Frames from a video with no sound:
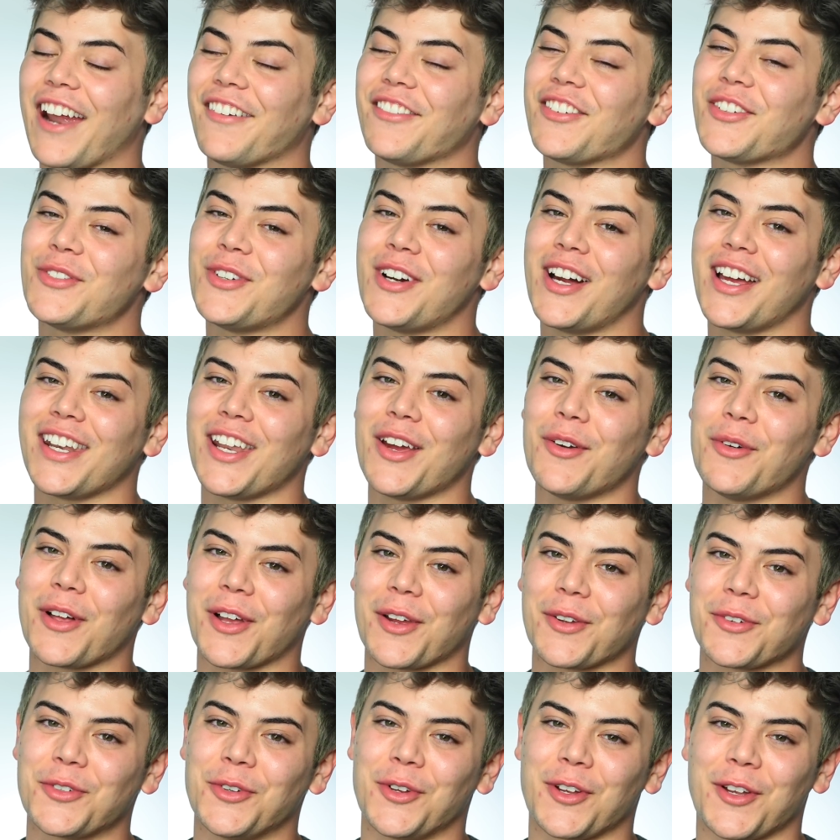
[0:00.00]
everyone,
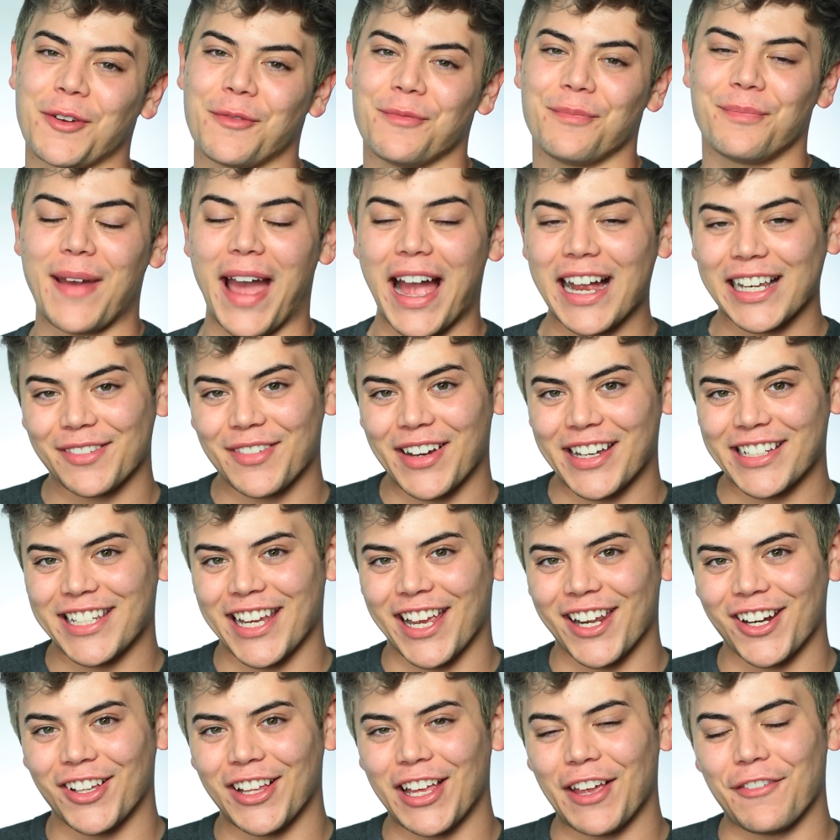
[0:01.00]
welcome back to my
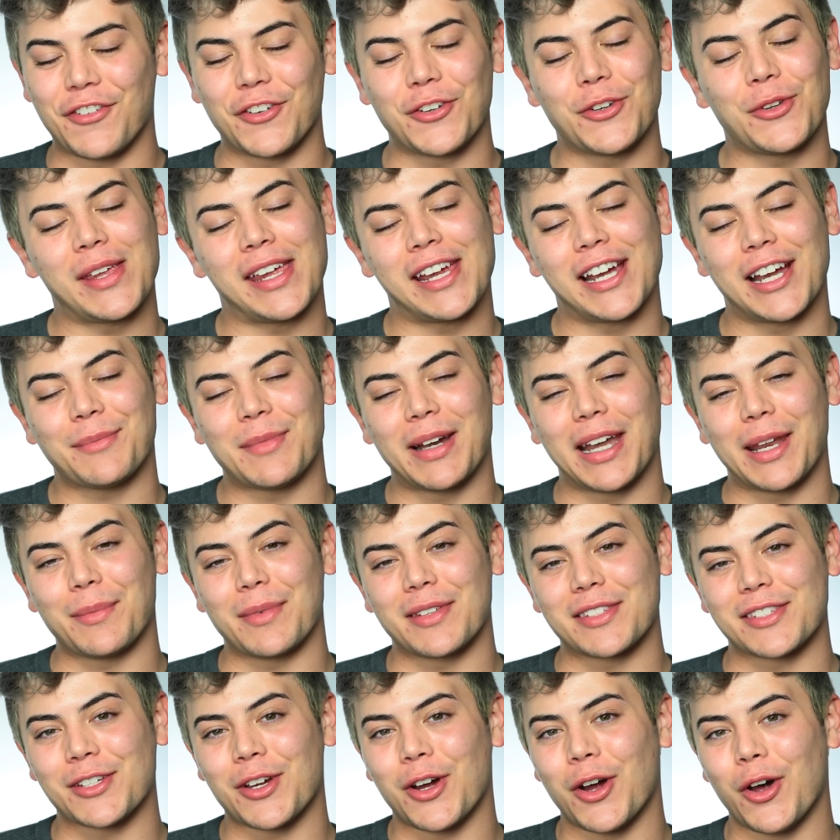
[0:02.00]
channel. If you're new here, my name
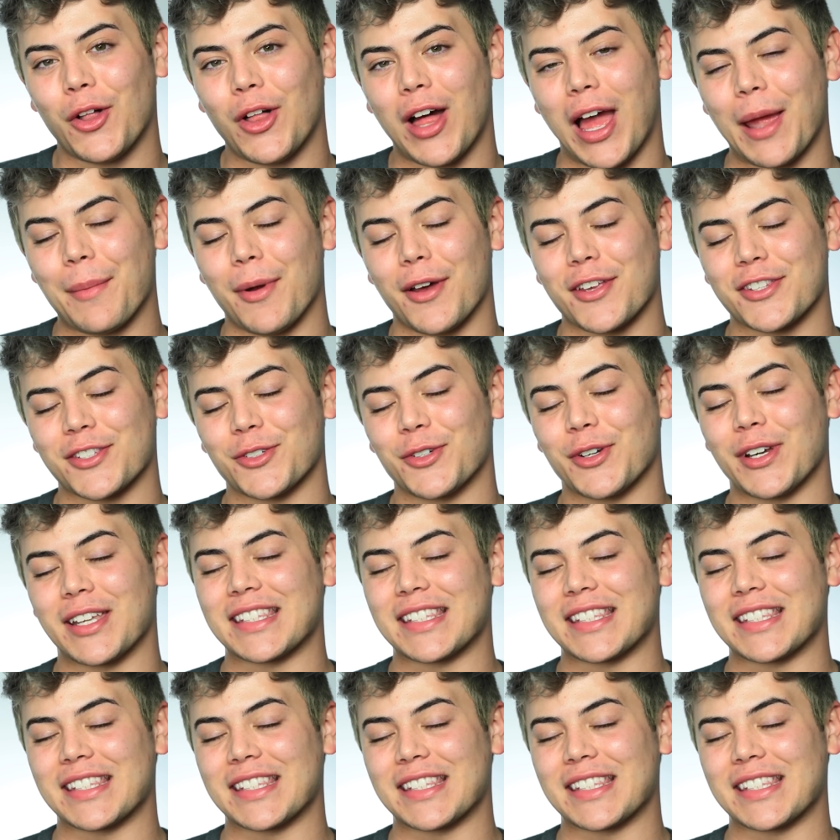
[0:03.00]
is Cole. I'm also known